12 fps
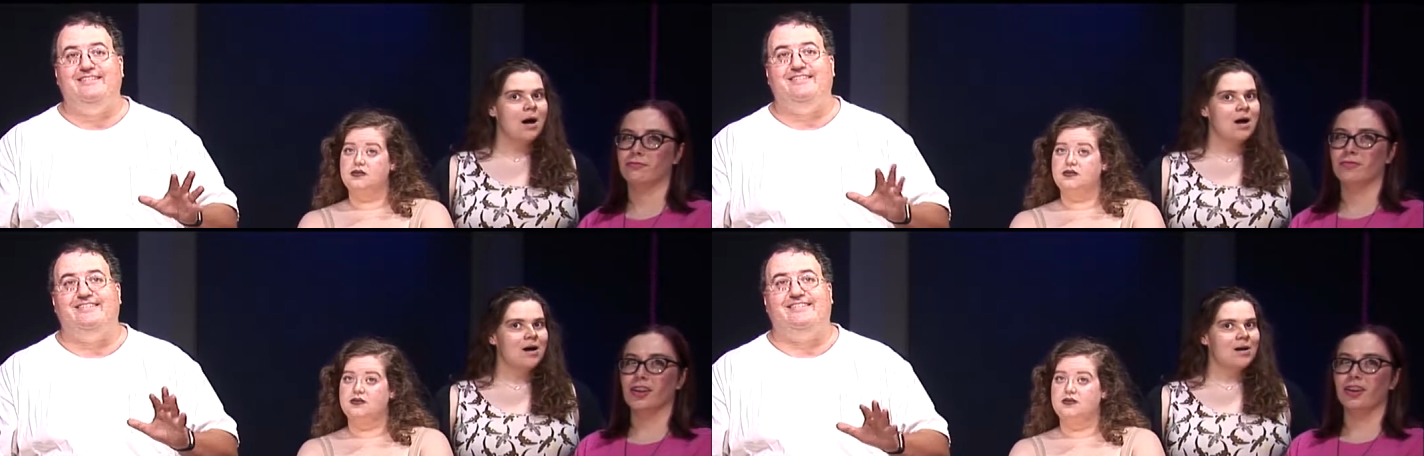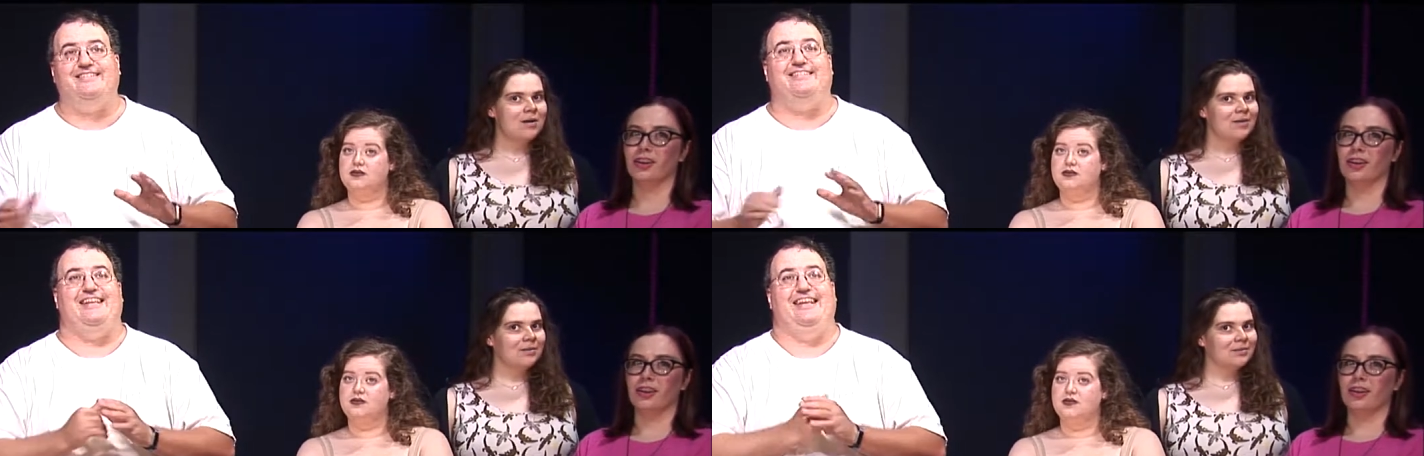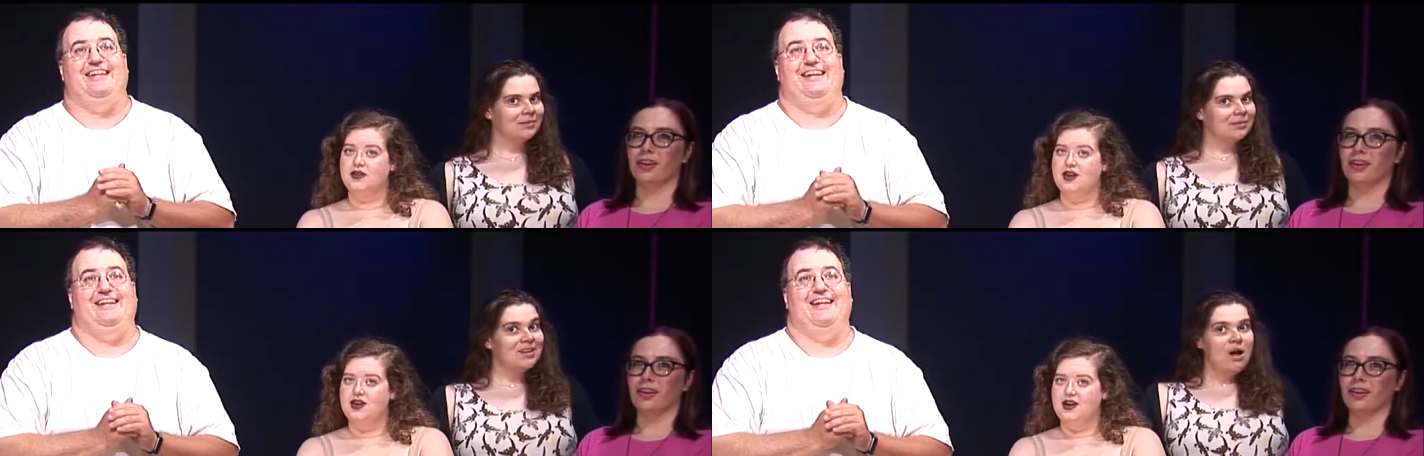
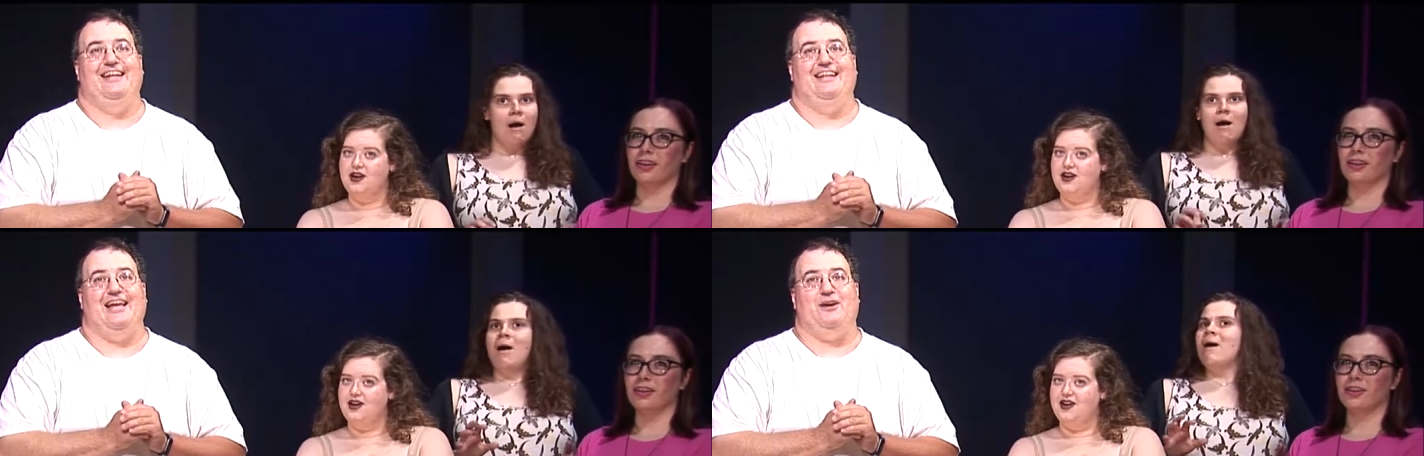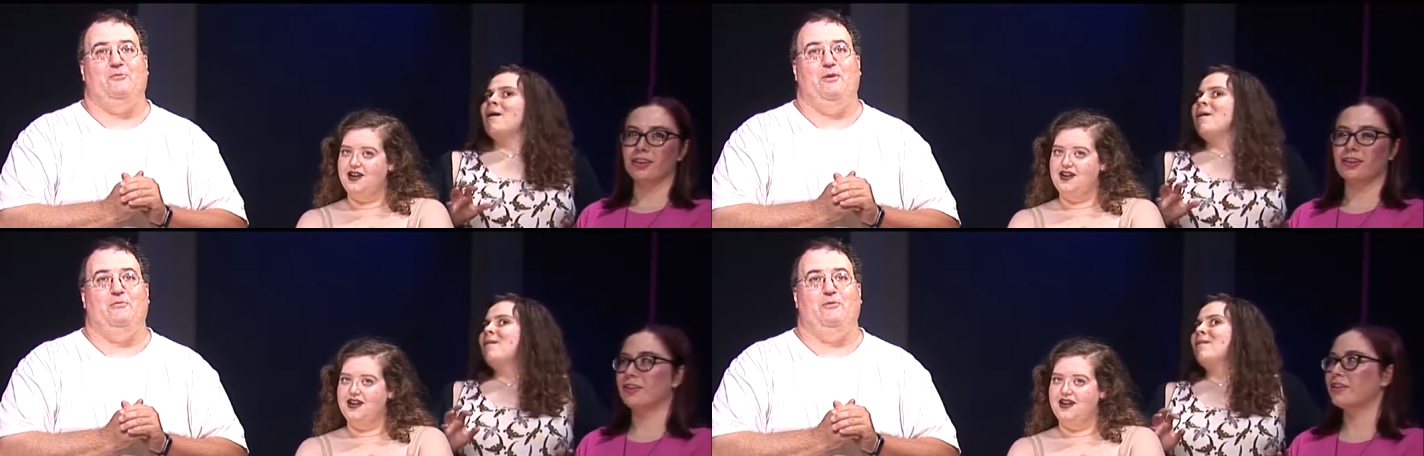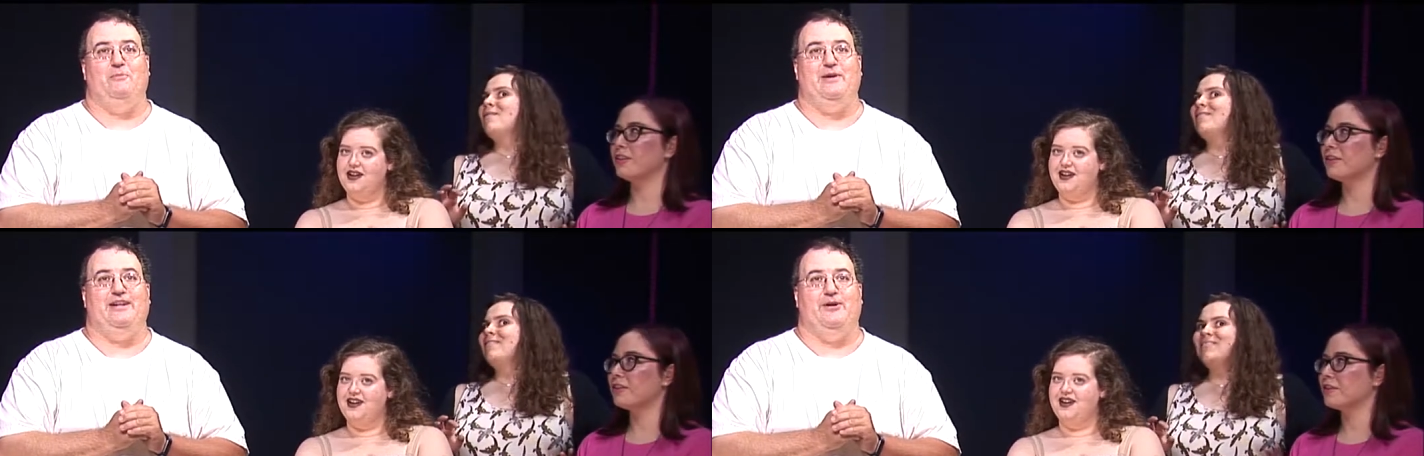Speaker 1: succeeded like we will
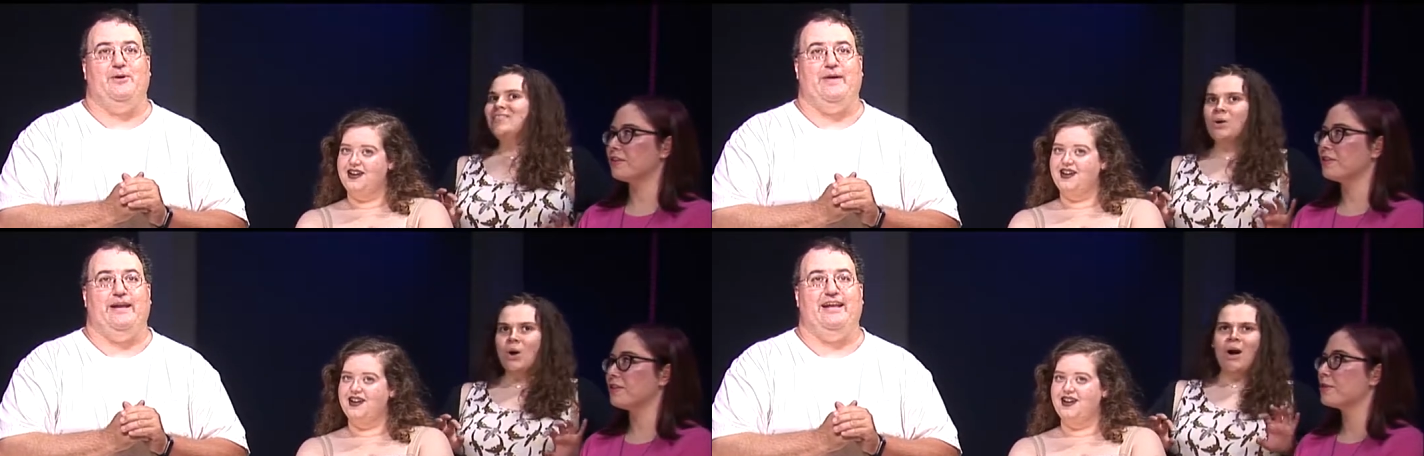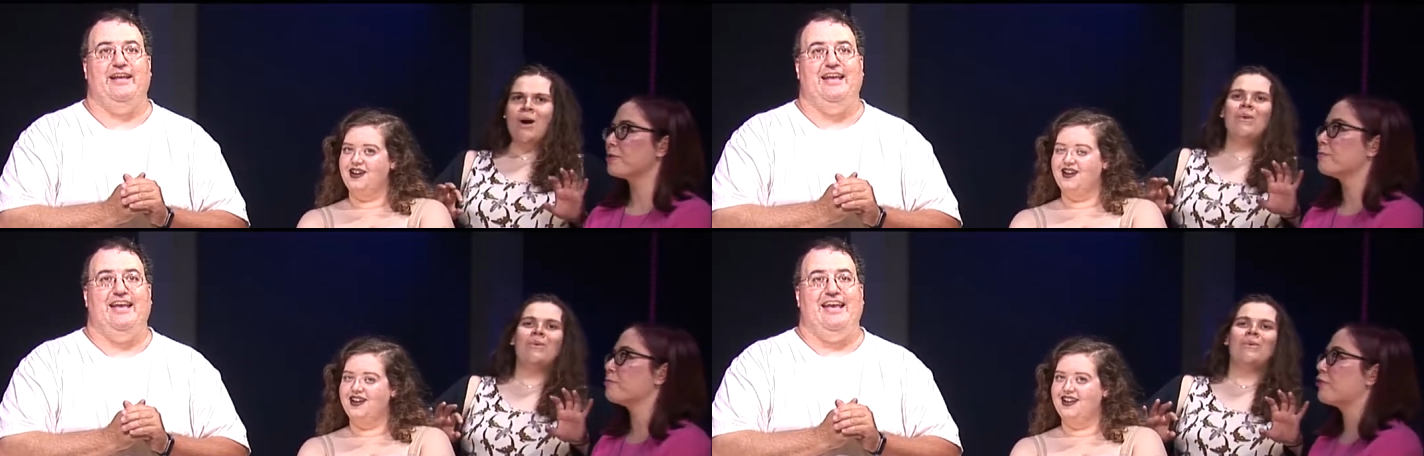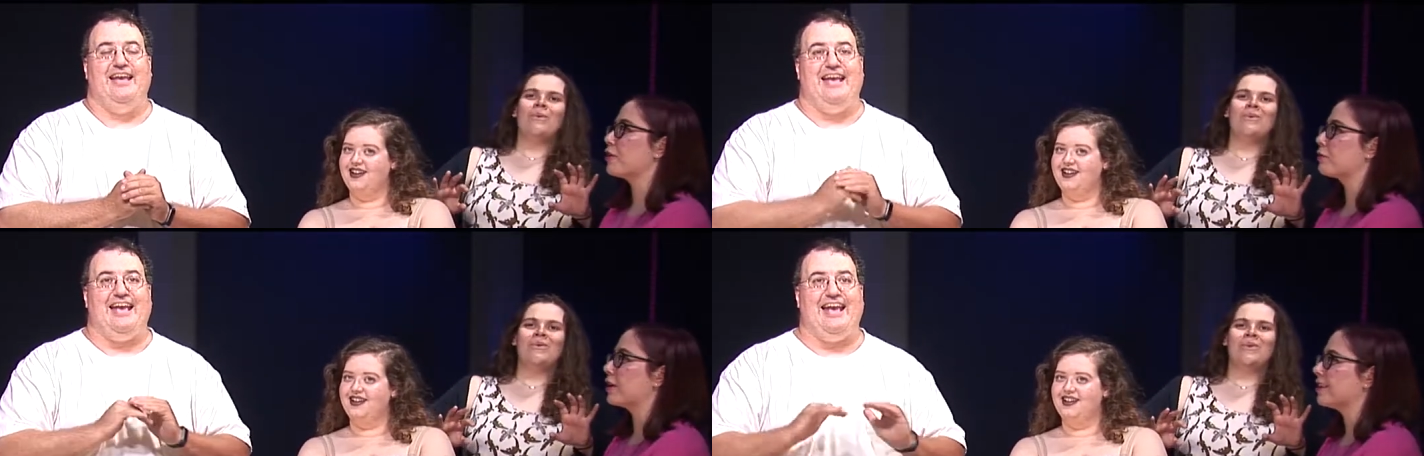be doing.
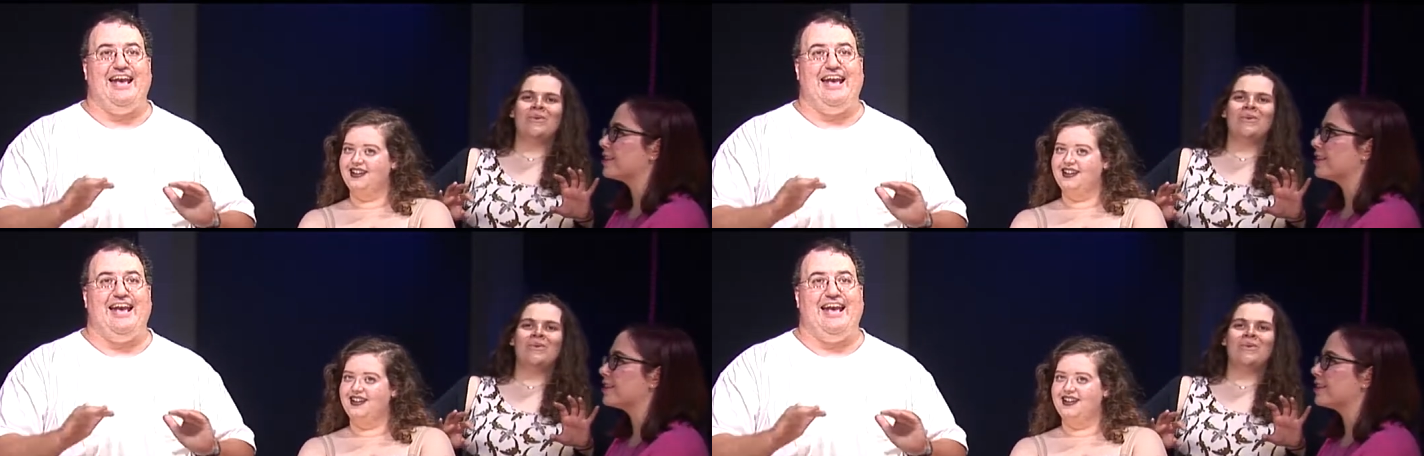Moving wings?